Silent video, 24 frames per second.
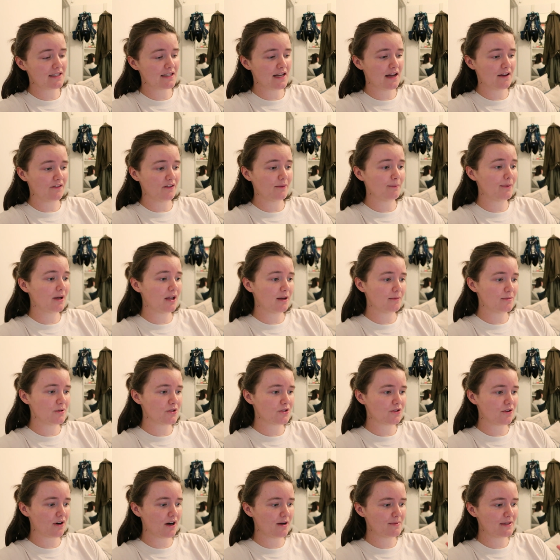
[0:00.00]
is how the blurb
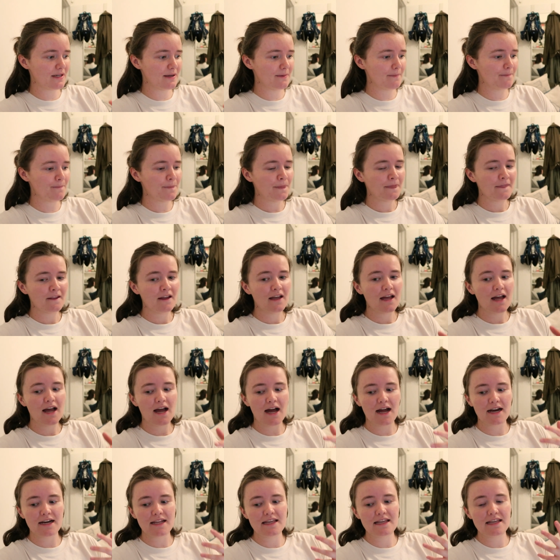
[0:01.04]
describes him.
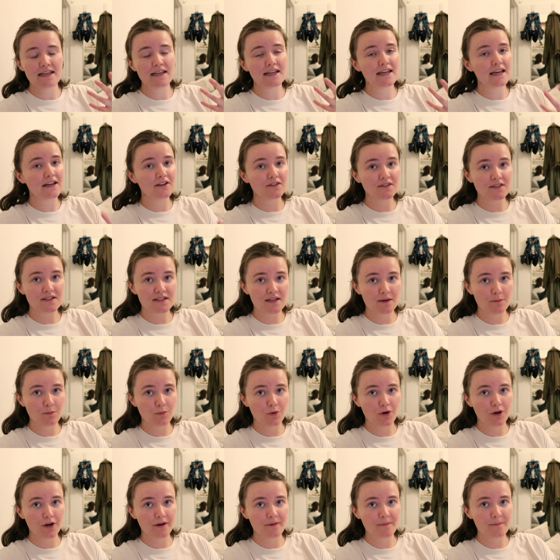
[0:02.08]
And he kills
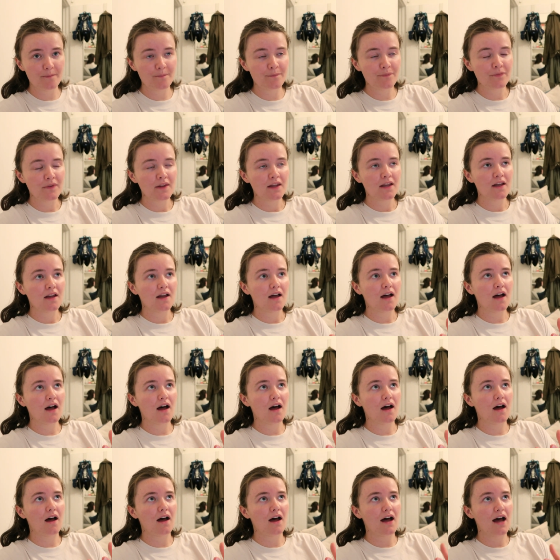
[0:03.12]
someone,
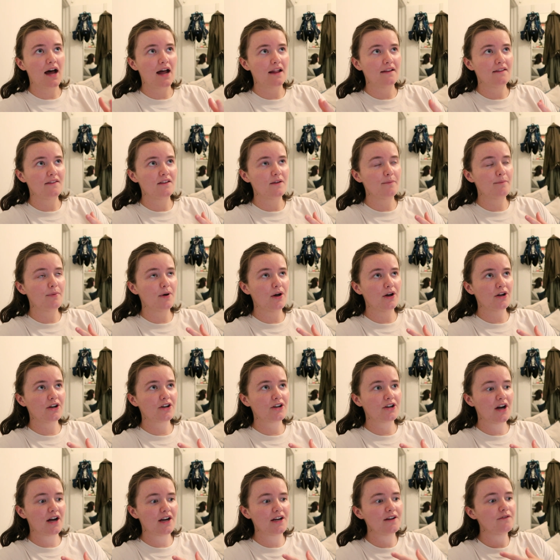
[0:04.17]
and the
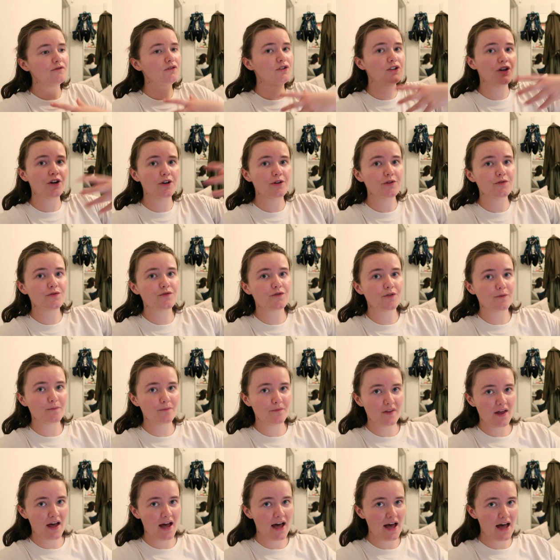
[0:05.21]
book kind of goes
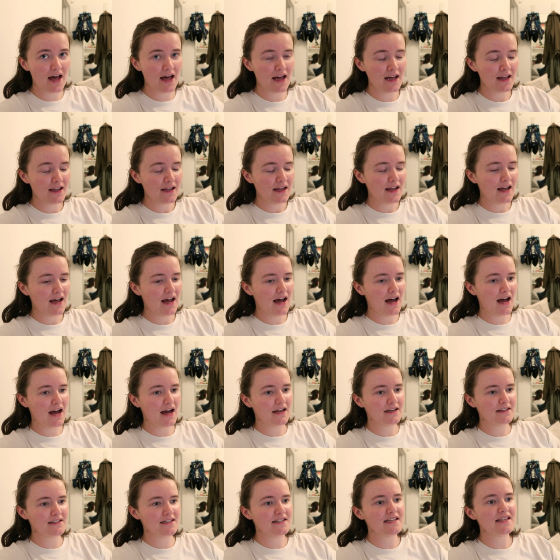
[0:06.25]
from there.
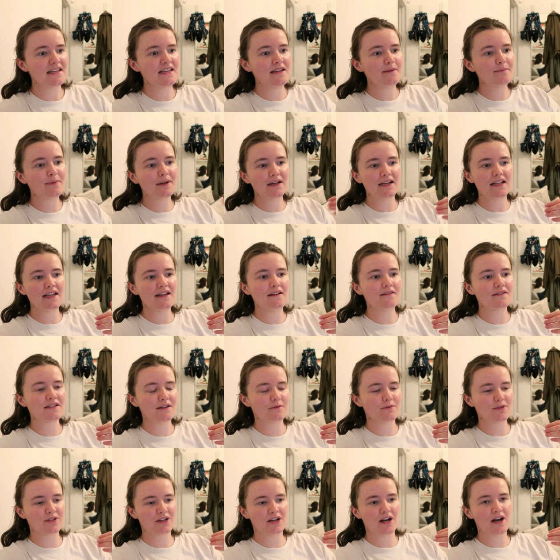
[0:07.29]
And he believes
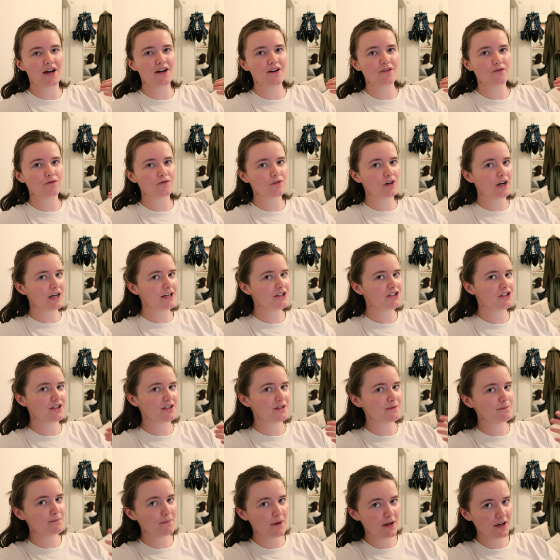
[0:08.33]
it was a kind of
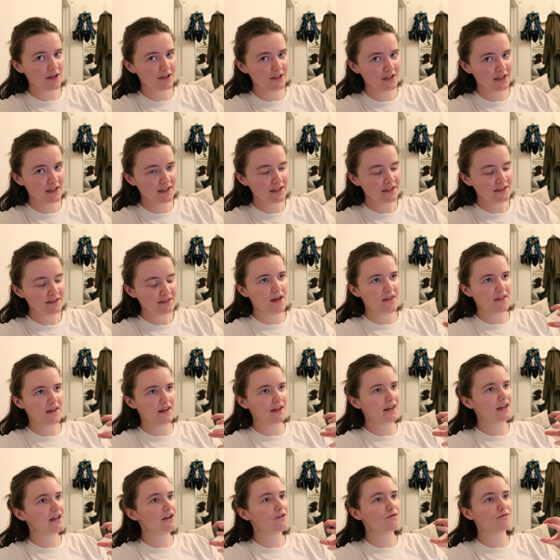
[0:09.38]
righteous murder. I
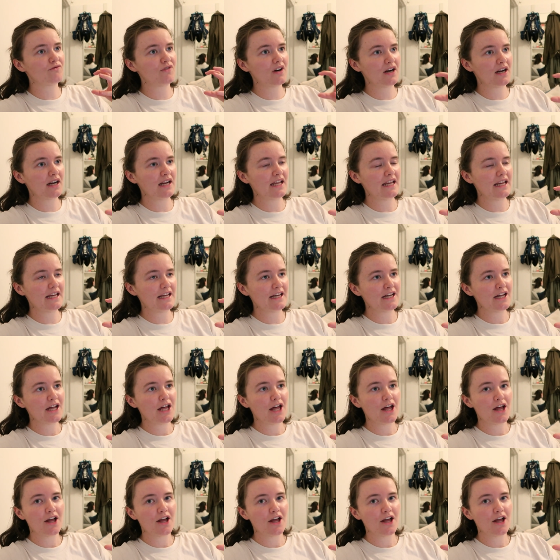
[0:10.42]
think it really